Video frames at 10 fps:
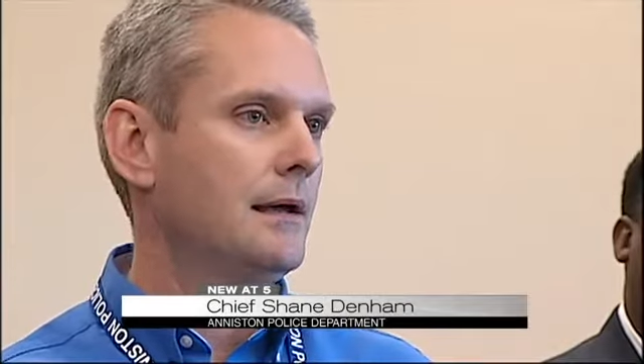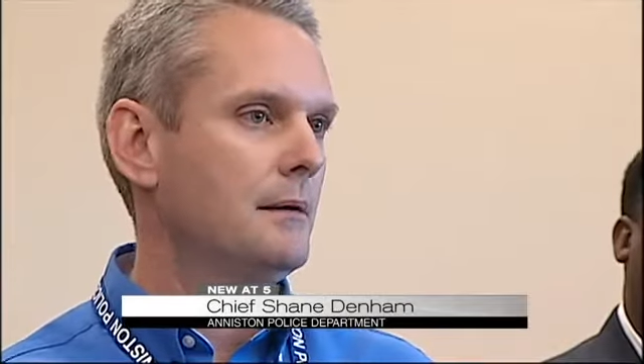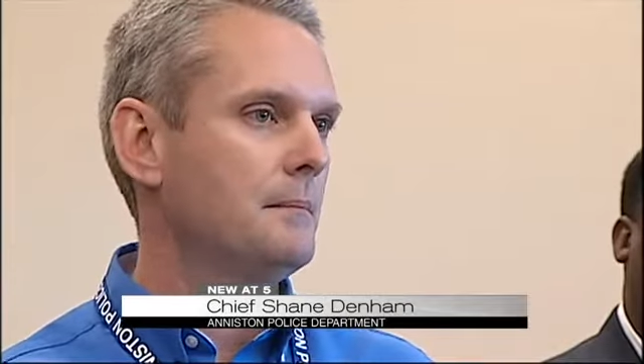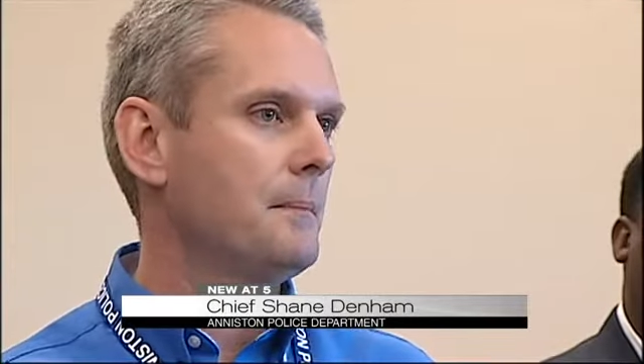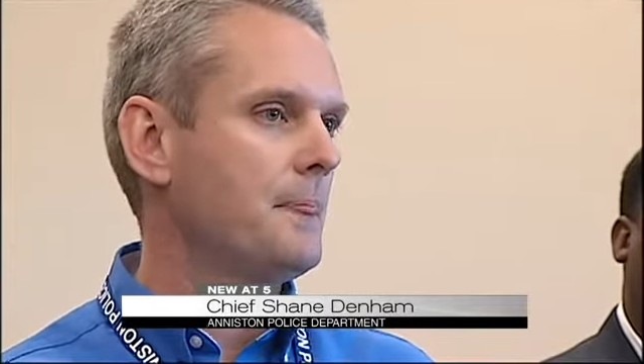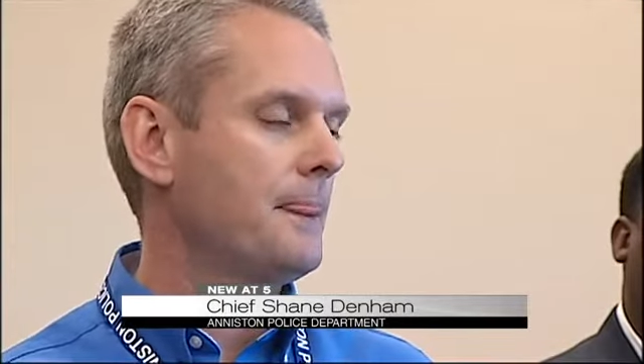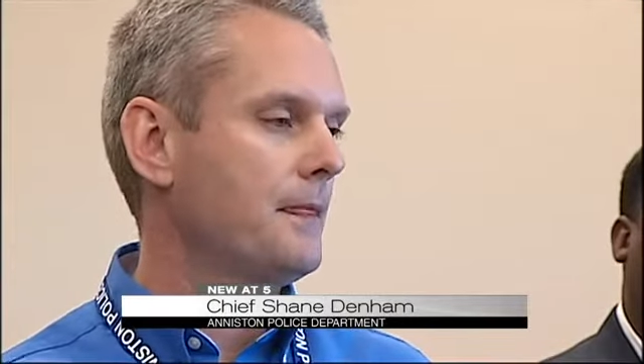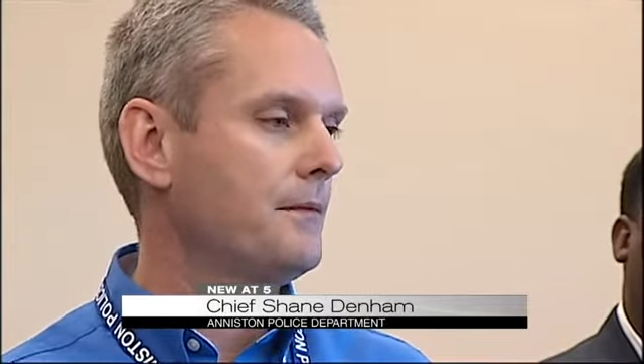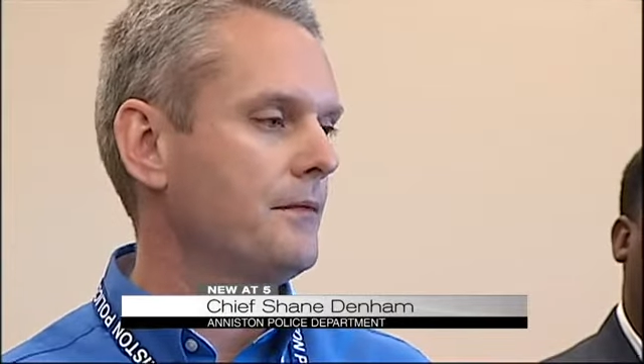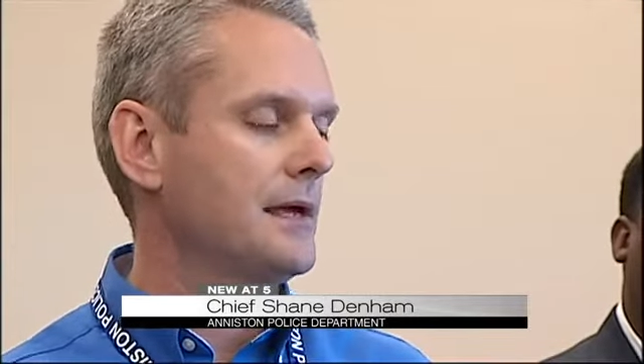Um,
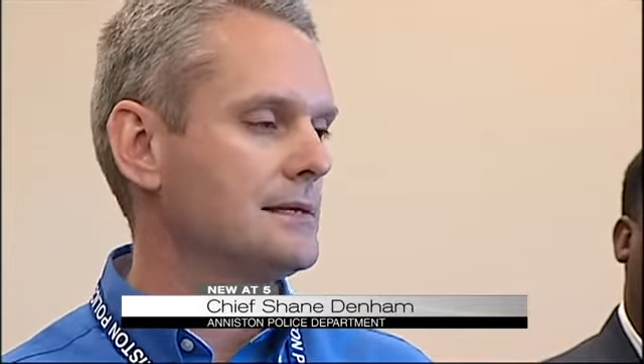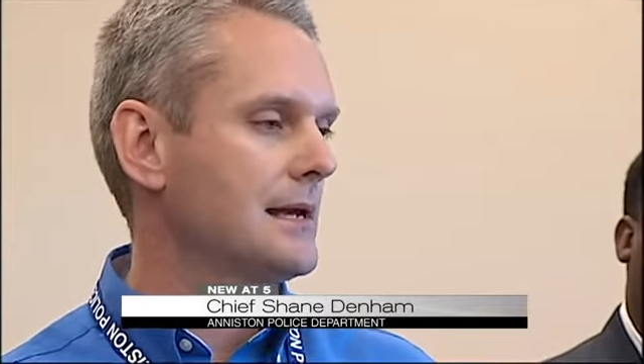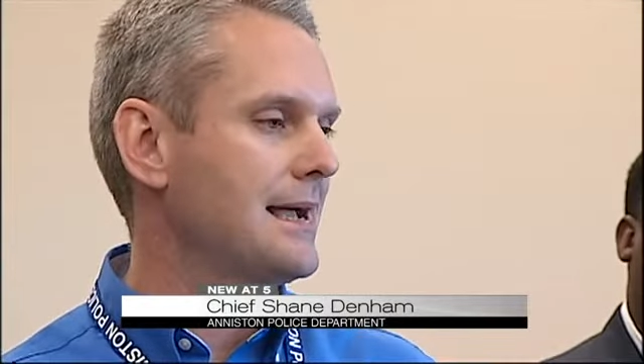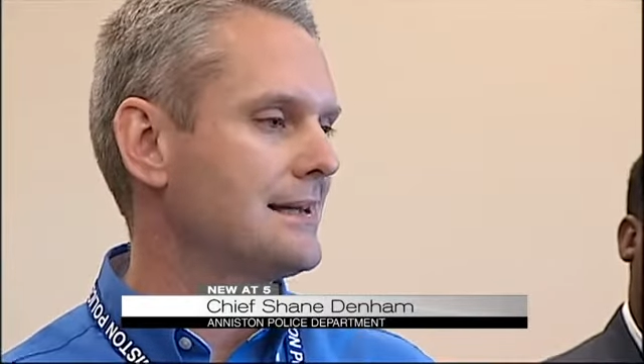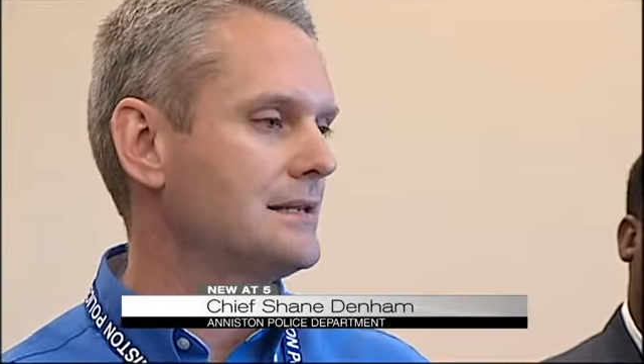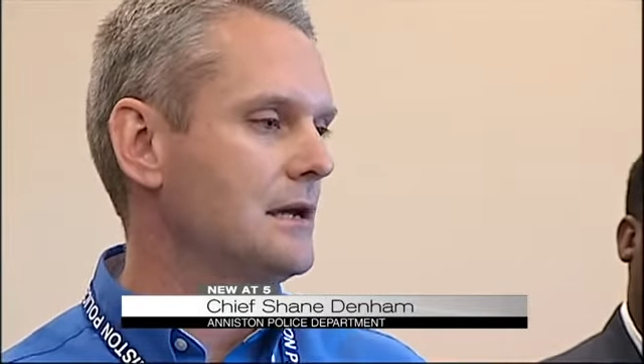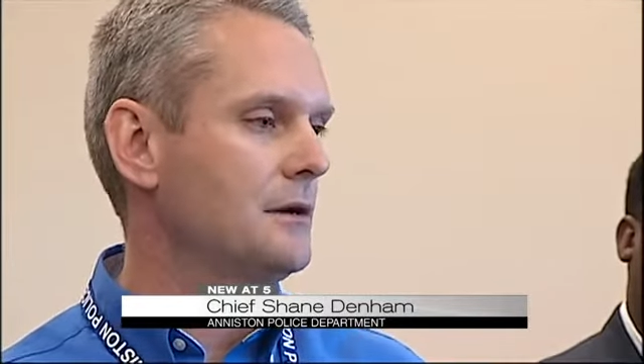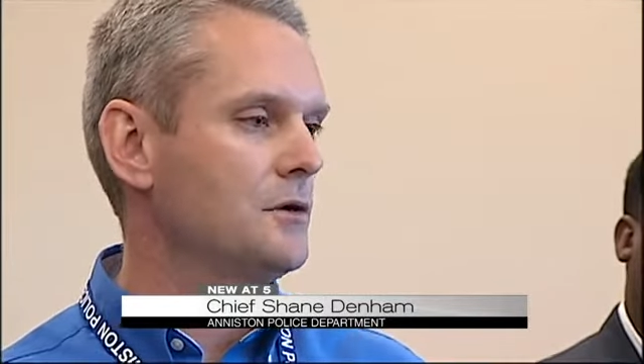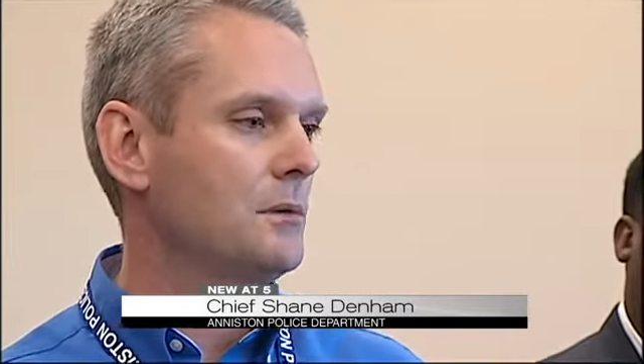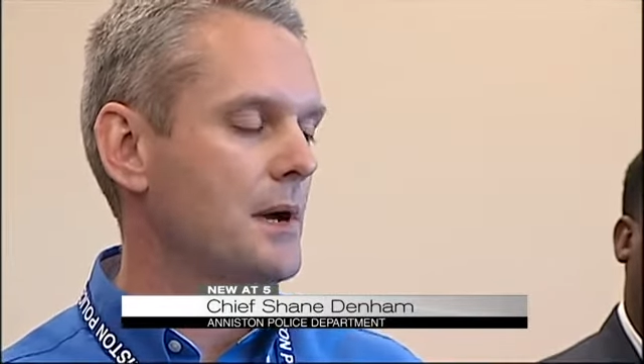Things that I can
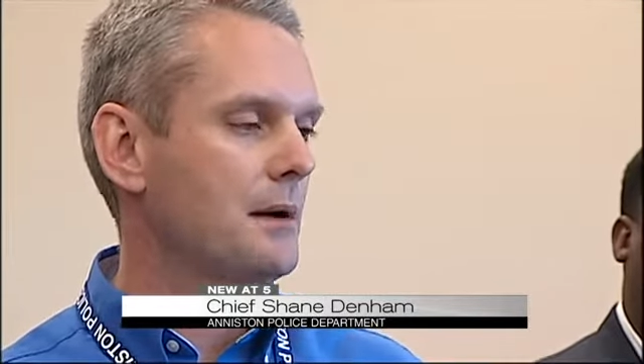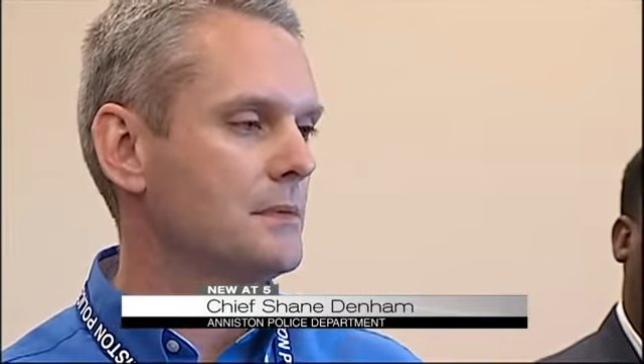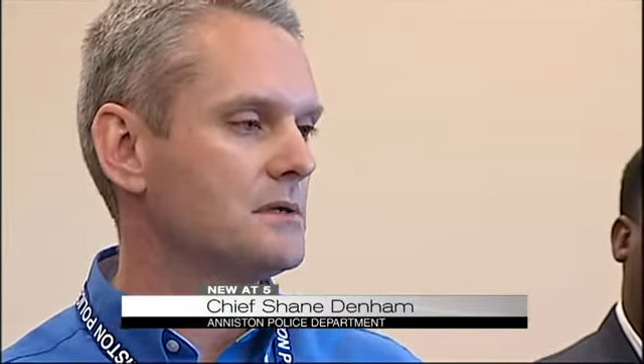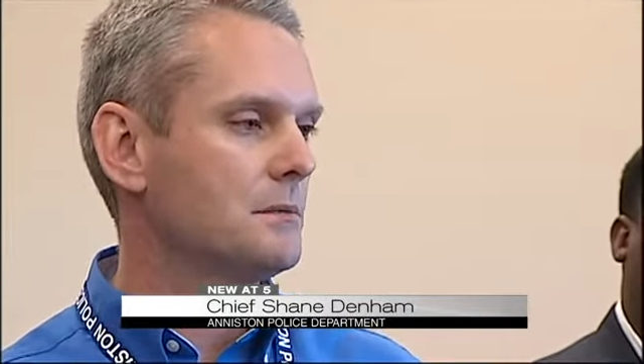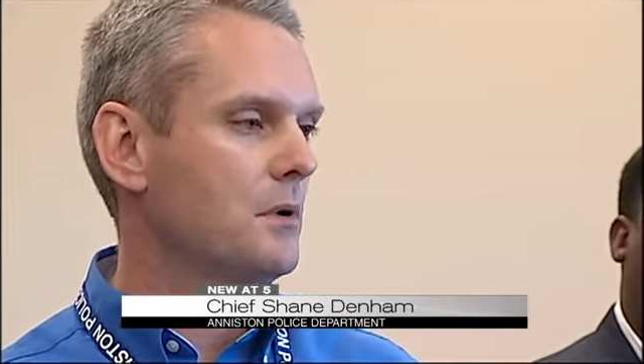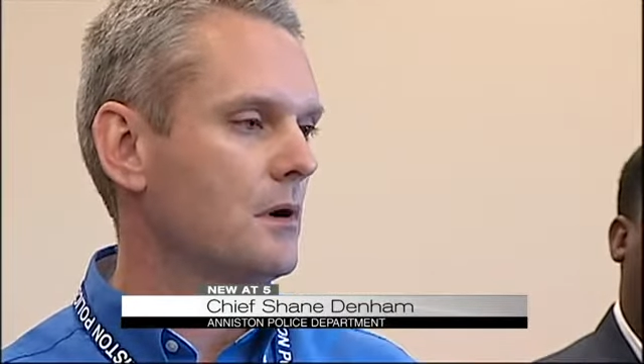tell you about Mr.